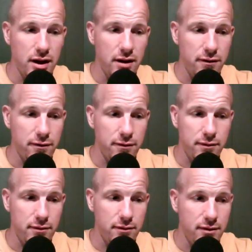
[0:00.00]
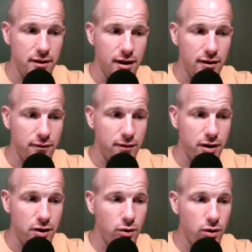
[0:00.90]
if
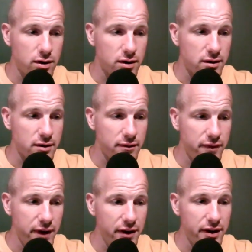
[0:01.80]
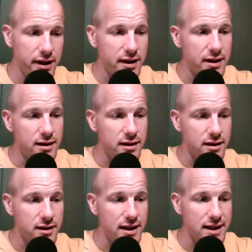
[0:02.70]
you are feeling
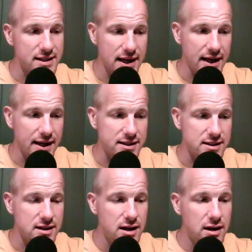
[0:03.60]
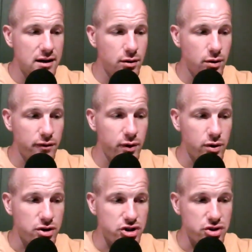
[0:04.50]
the attacks, or if
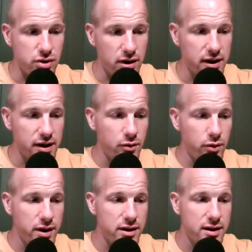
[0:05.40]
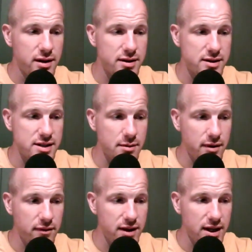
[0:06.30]
you are struggling with
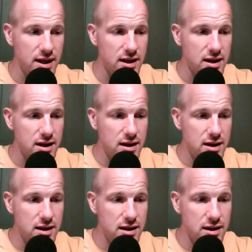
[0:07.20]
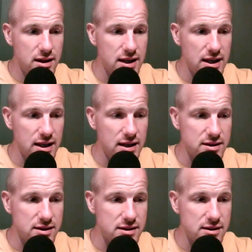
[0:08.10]
some of
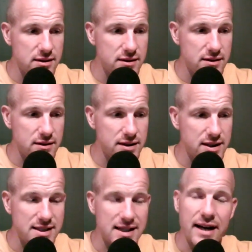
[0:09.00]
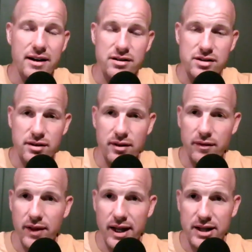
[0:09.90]
the desires of
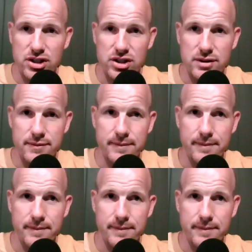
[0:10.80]
the flesh,